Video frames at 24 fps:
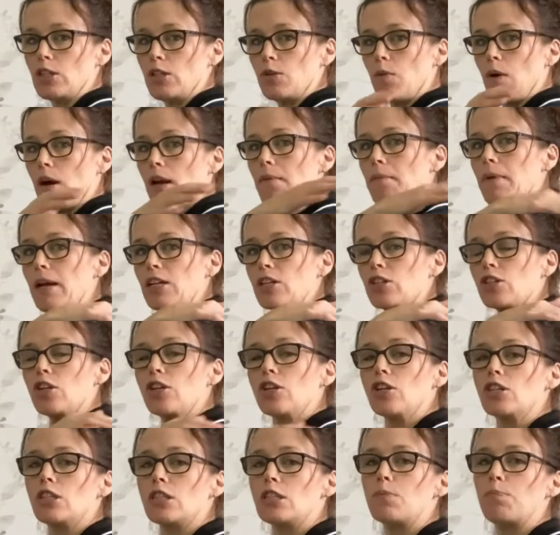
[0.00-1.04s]
you wanna make sure
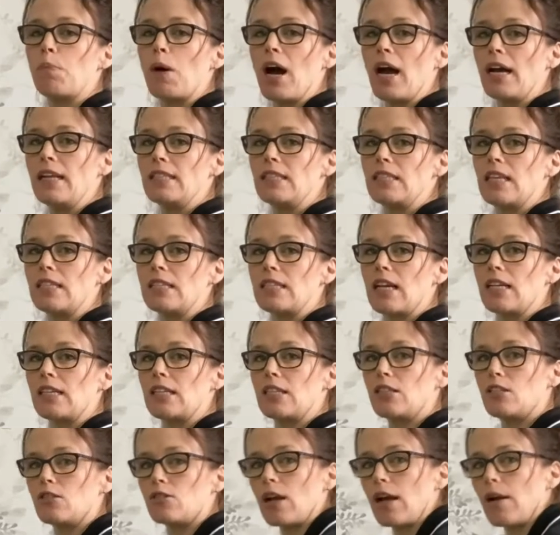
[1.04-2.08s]
your spine stays nice
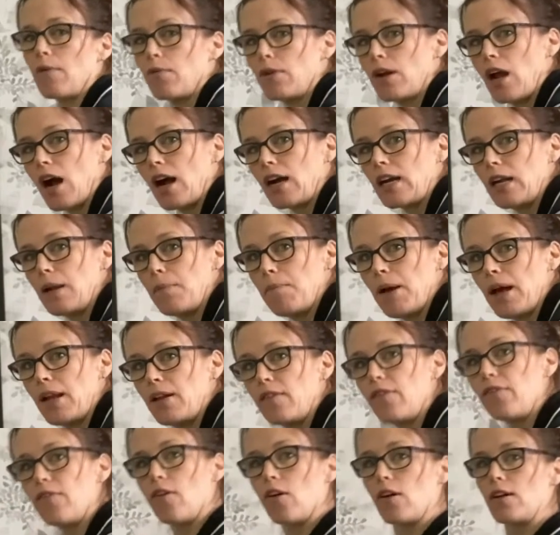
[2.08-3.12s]
and straight. We're not gonna
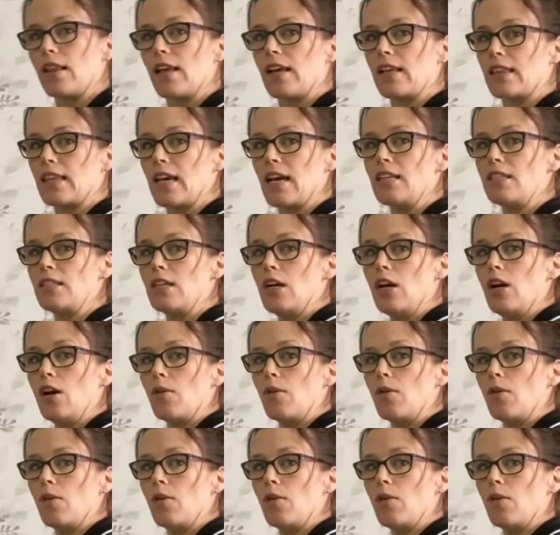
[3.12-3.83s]
bend forward like this.